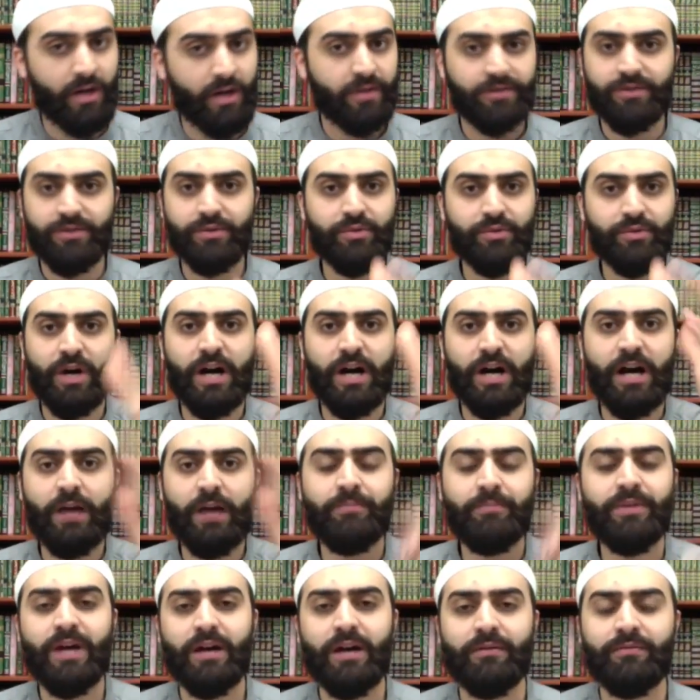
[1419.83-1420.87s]

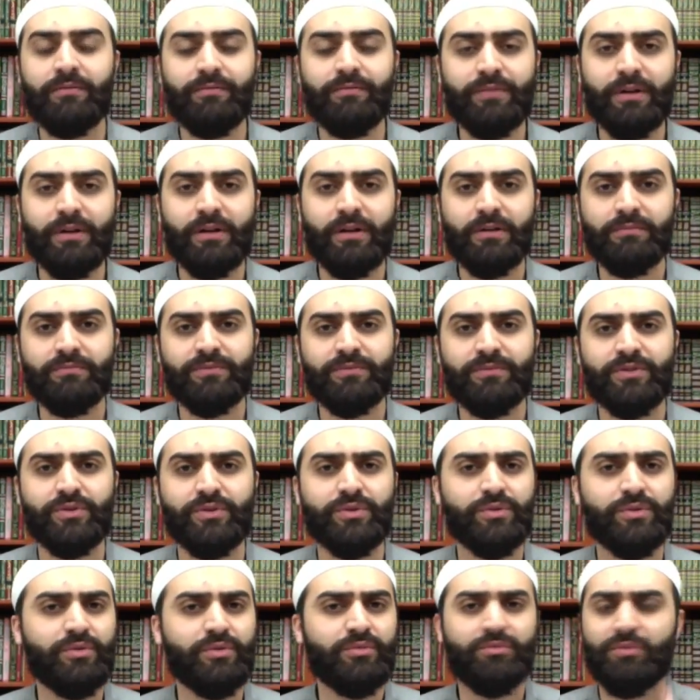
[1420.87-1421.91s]

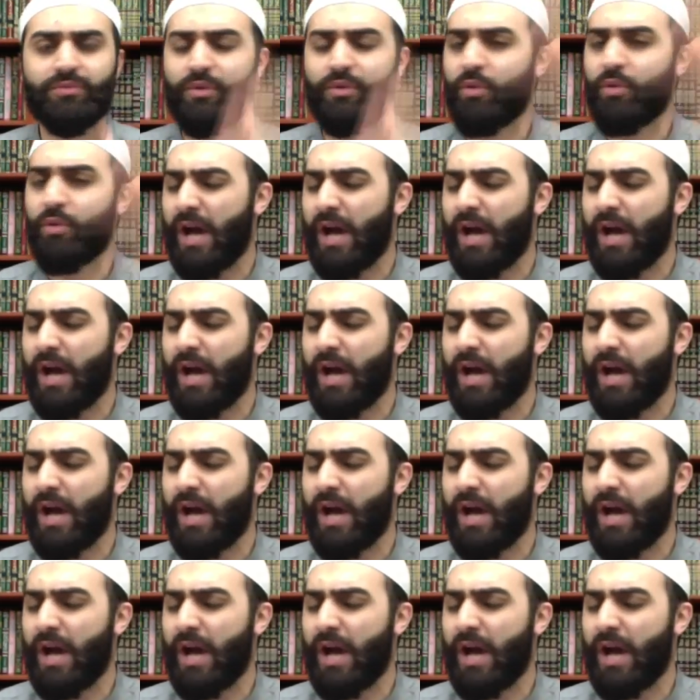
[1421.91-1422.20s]
To who,